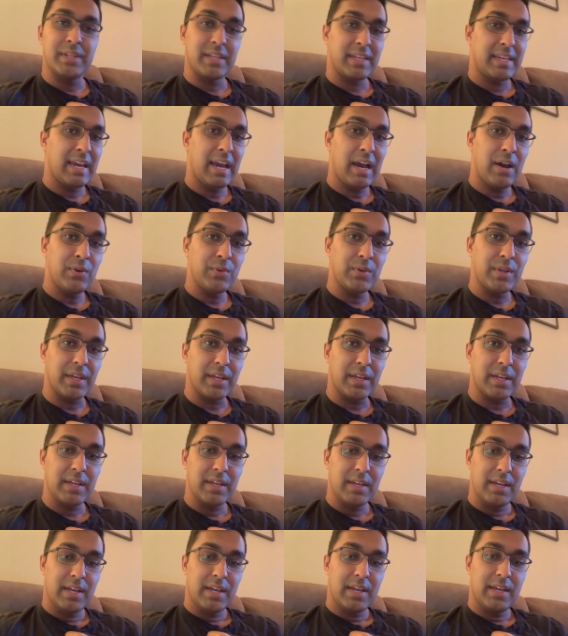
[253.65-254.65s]
accounting
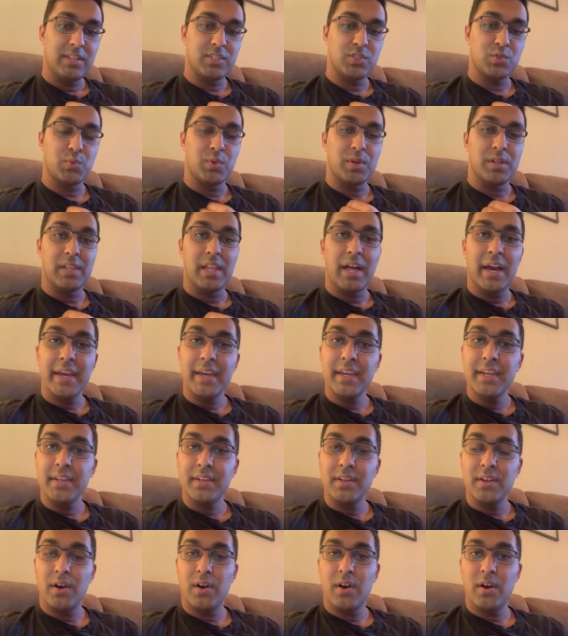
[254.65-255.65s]
is
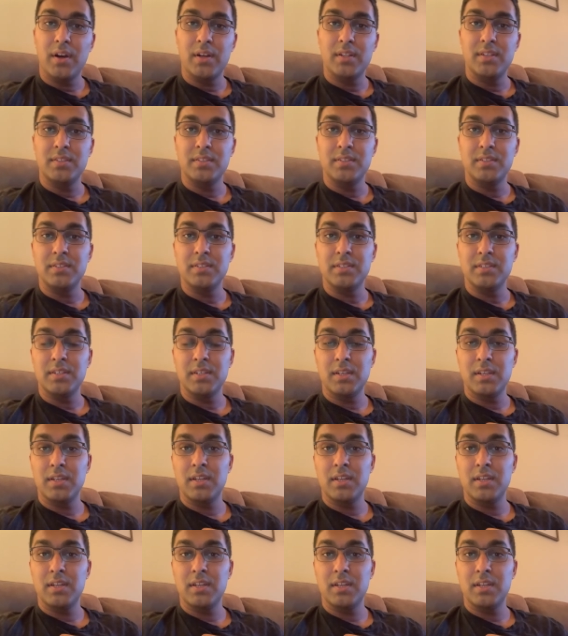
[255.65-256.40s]
reliant on